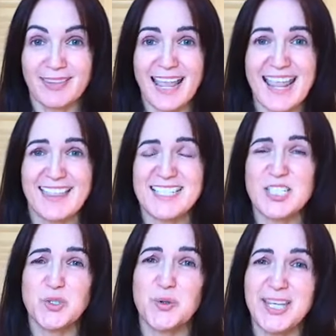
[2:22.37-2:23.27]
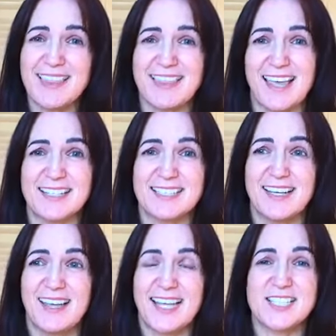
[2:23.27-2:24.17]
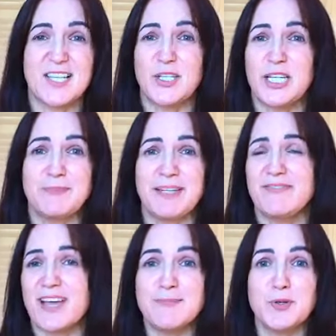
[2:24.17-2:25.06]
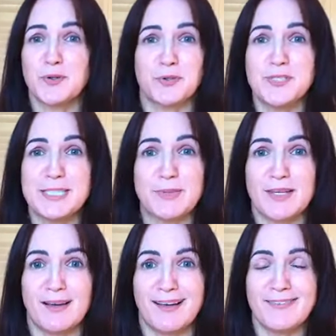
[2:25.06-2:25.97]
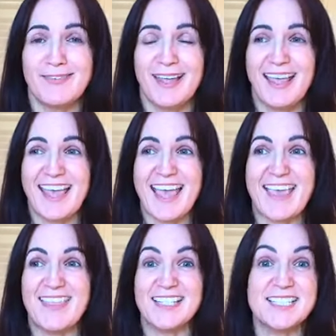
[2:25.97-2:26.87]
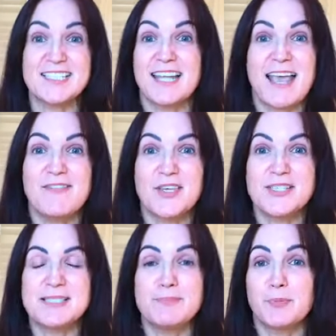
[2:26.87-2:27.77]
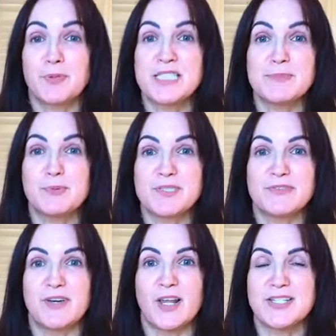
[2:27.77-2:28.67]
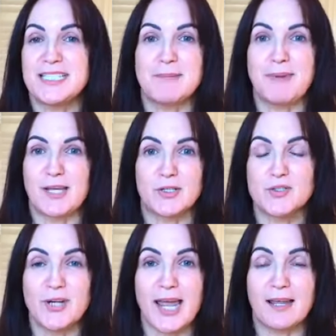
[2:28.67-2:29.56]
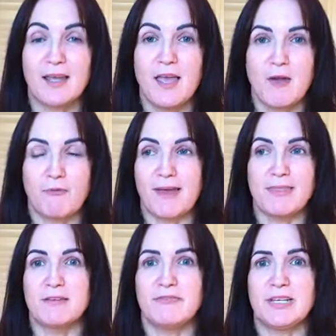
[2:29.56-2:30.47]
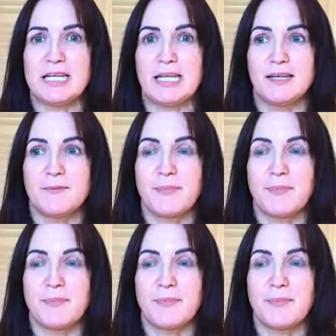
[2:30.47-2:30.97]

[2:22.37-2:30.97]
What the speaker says: And there's a joy in that. It's like you can be far more cruisy with life and then just have those simple principles to follow to get back on track rather than feeling